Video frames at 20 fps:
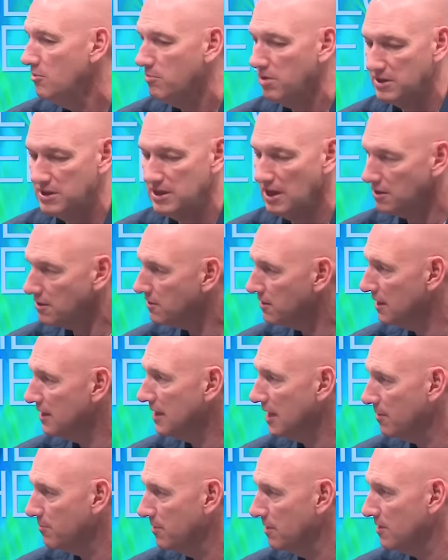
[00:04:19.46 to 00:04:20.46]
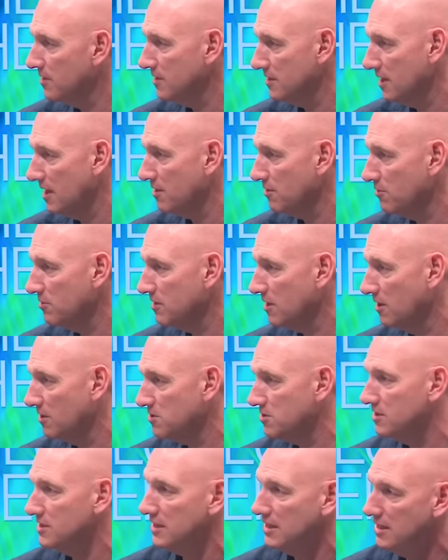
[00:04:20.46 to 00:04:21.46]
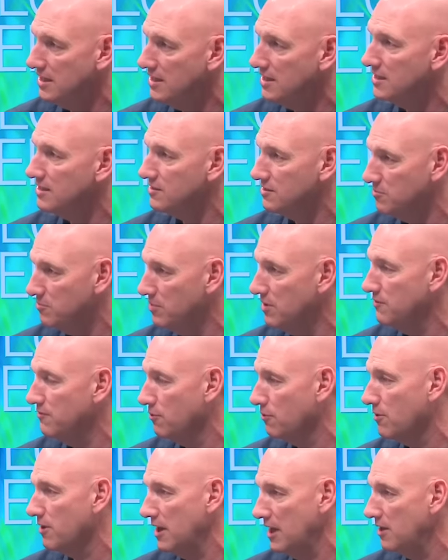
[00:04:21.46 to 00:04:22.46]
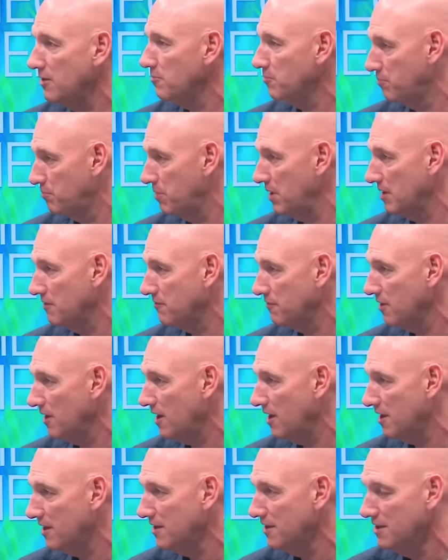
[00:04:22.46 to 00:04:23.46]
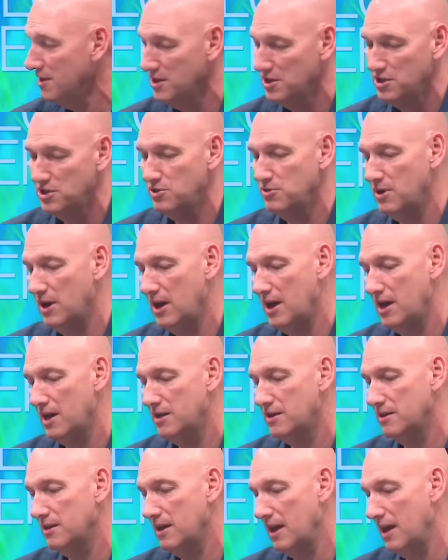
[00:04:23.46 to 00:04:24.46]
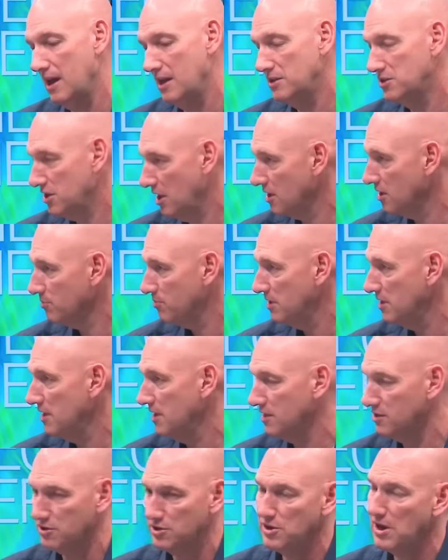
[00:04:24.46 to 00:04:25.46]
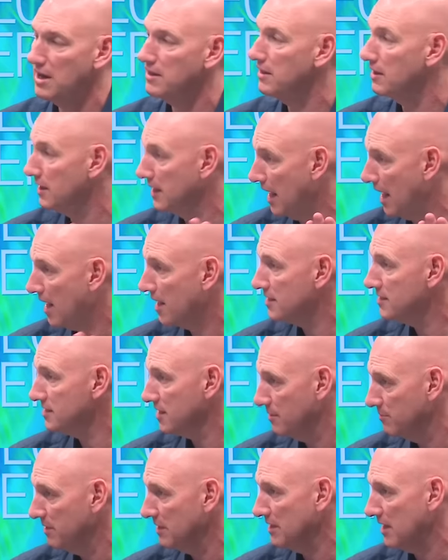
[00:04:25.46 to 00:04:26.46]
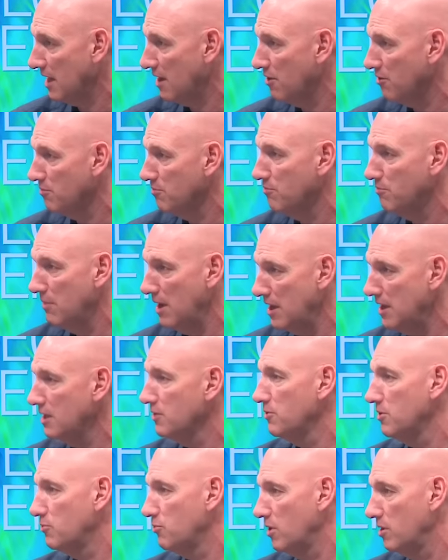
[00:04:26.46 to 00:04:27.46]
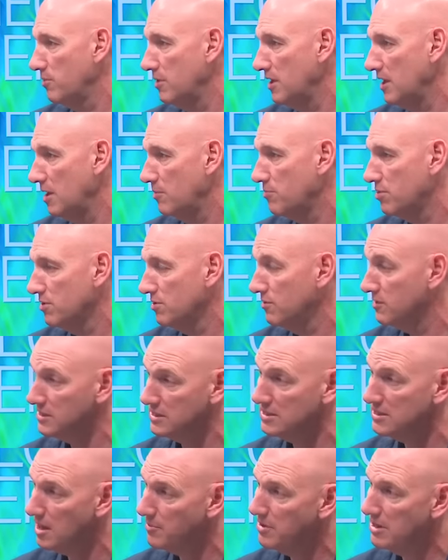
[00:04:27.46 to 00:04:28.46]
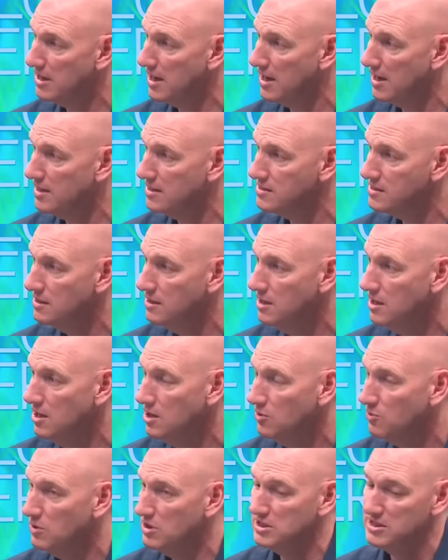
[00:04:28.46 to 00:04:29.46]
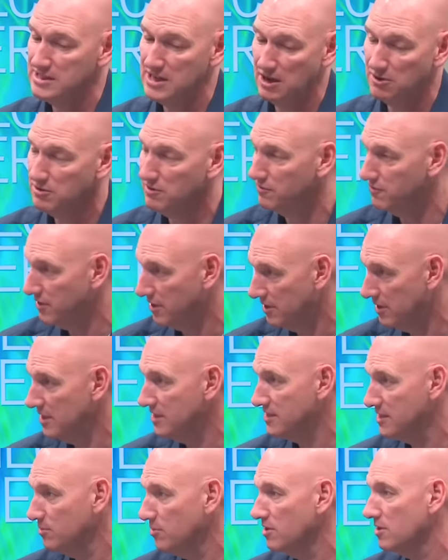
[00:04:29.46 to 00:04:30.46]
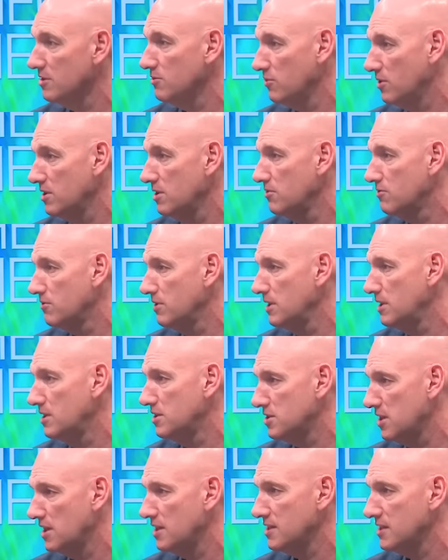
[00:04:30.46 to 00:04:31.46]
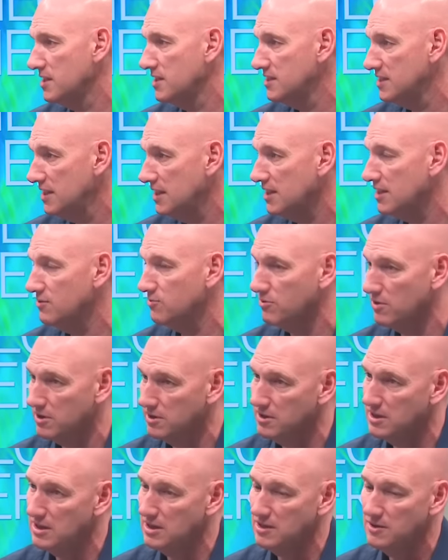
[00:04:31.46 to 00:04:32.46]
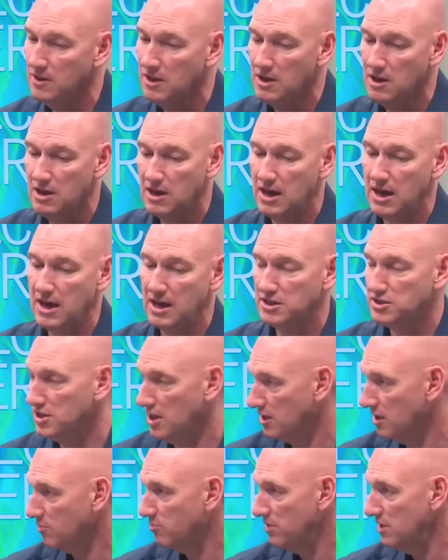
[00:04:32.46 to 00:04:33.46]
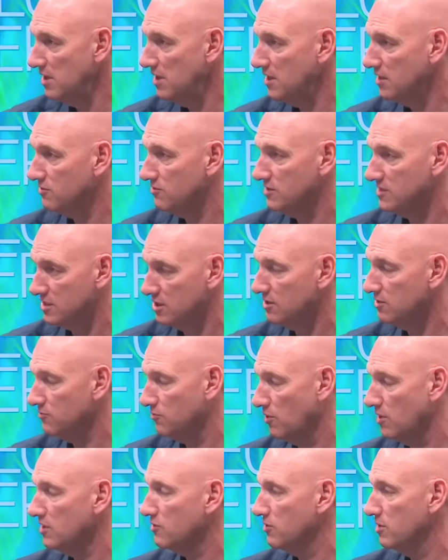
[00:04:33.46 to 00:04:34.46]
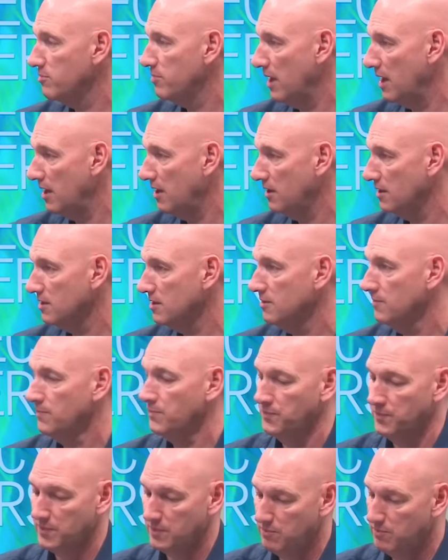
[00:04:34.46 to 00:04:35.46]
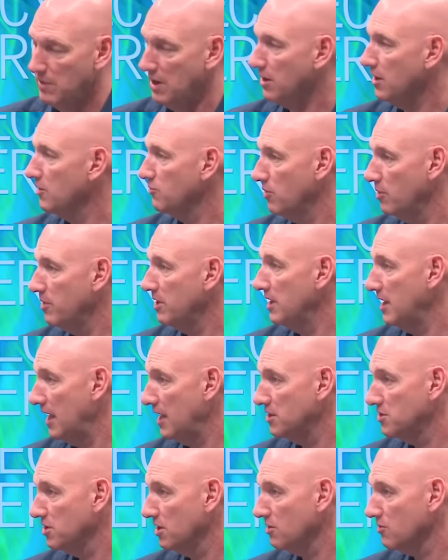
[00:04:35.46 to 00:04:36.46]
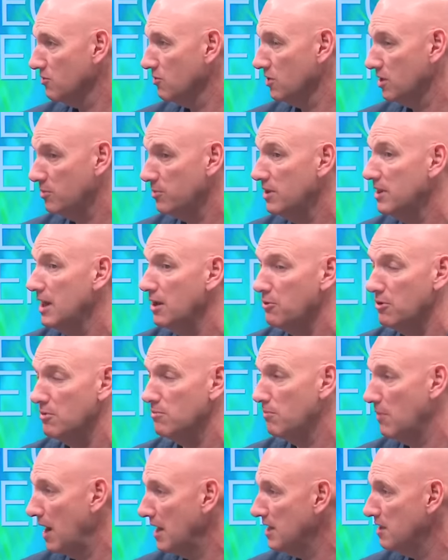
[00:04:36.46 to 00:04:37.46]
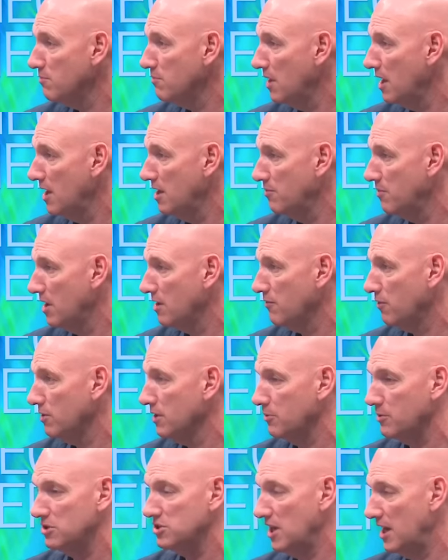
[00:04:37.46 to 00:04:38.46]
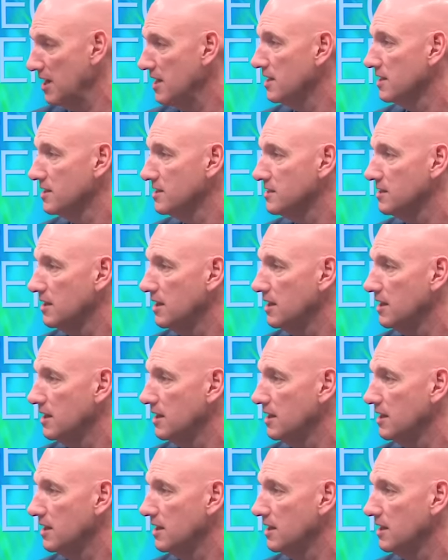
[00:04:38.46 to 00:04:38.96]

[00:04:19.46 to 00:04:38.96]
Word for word: But the other thing that appears in a lot of those cultures is before a big flood you had angelic beings or you had the gods coming down, mating with women and producing demigods, which sound very similar to what you read in Genesis 6, where the angelic beings, certain ones rebelled, mm-hmm. married women, had children with them, and they were mighty men, men of old, they were giants.